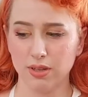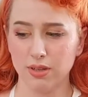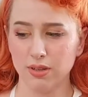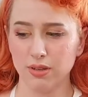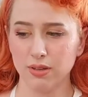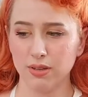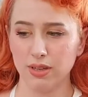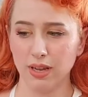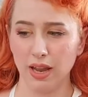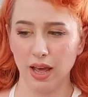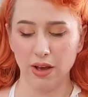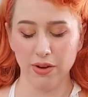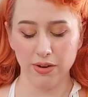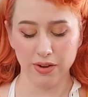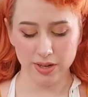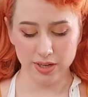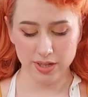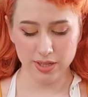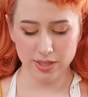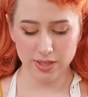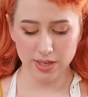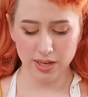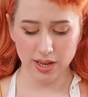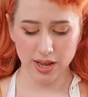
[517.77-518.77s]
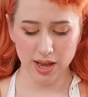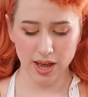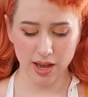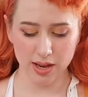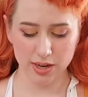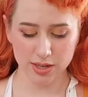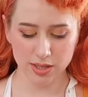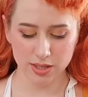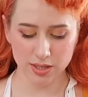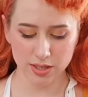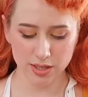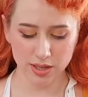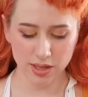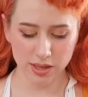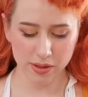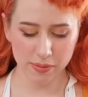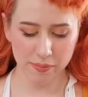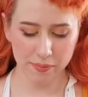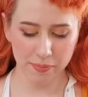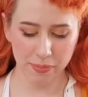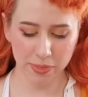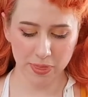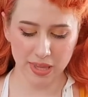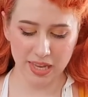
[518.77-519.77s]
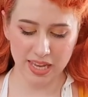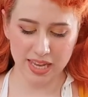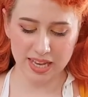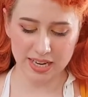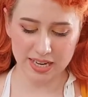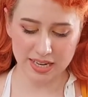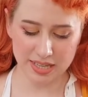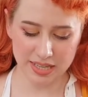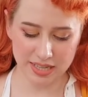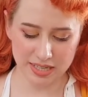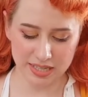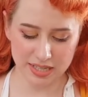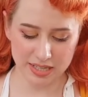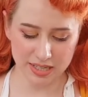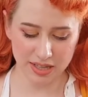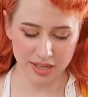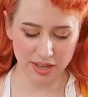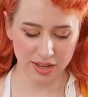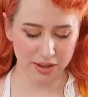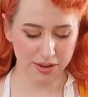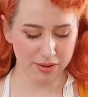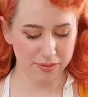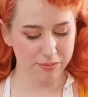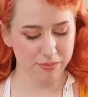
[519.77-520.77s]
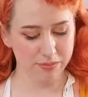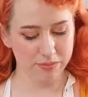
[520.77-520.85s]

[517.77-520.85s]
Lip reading: Now I need to actually eat this thing.